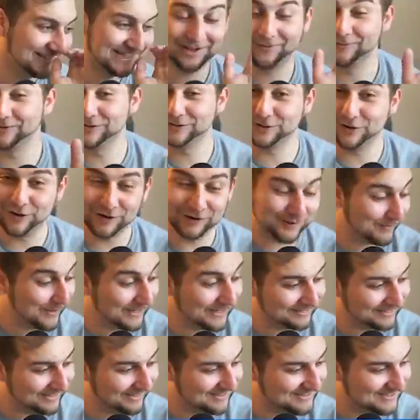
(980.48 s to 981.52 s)
can we talk
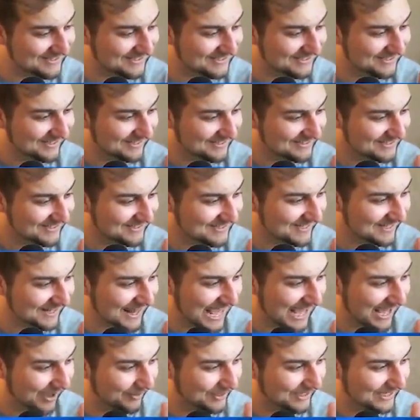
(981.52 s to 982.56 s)
about this? Is this
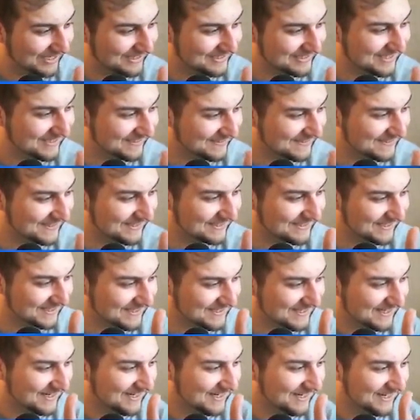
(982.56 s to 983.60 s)
allowed? Is this is
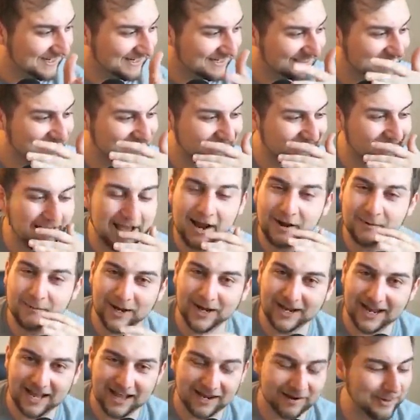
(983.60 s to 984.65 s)
this is this allowed in
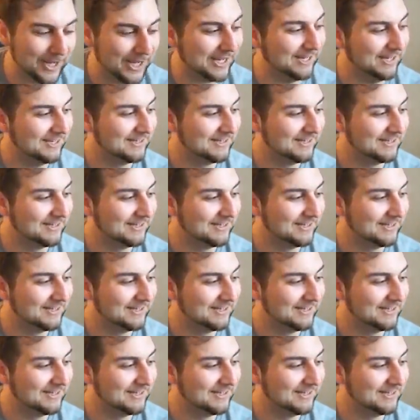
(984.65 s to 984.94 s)
my anime?